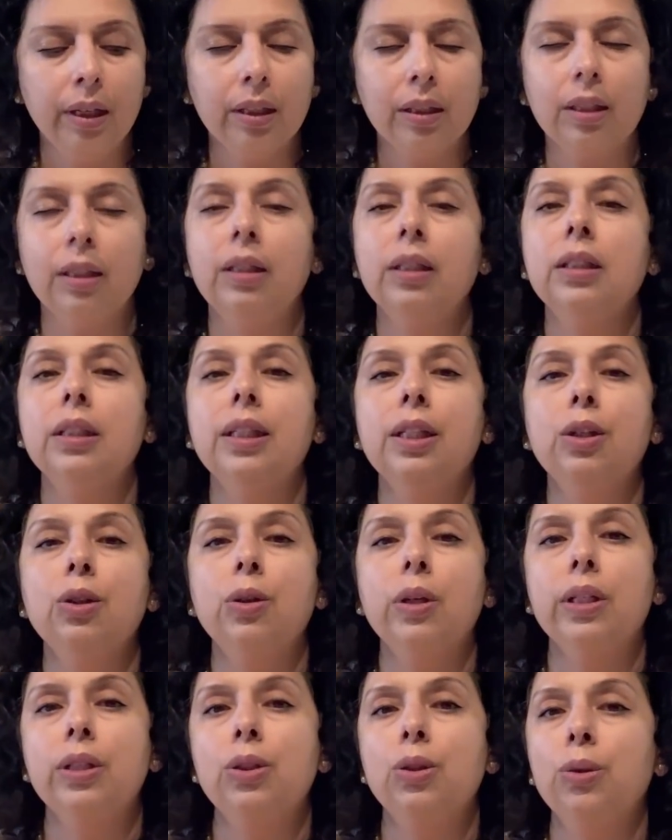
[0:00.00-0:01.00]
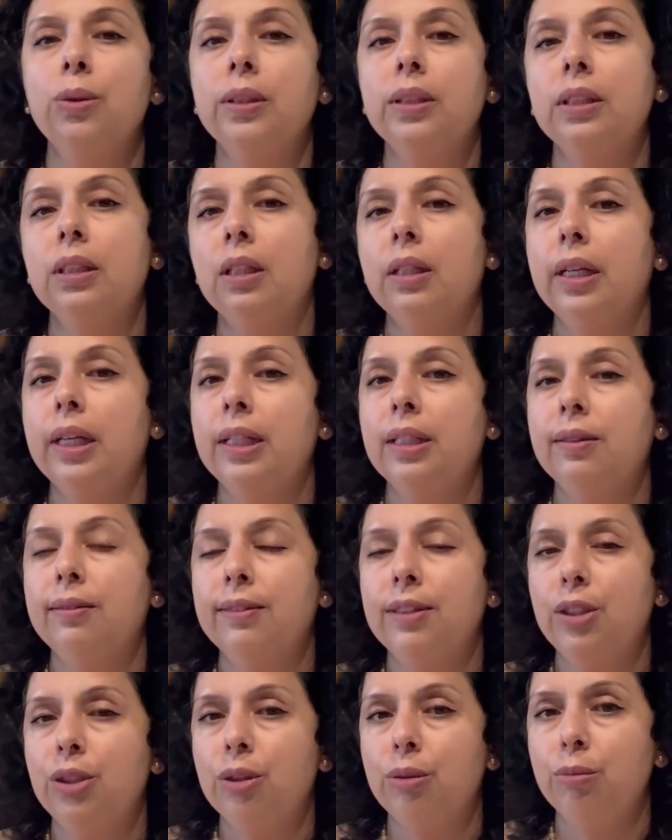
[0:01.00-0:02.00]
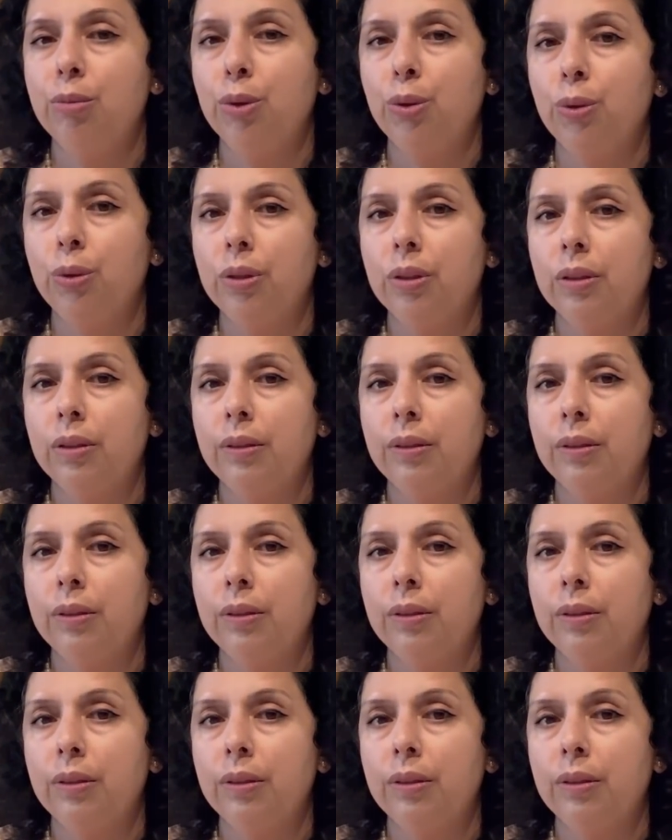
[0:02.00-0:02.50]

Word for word: Third thing you can do is create a vision board.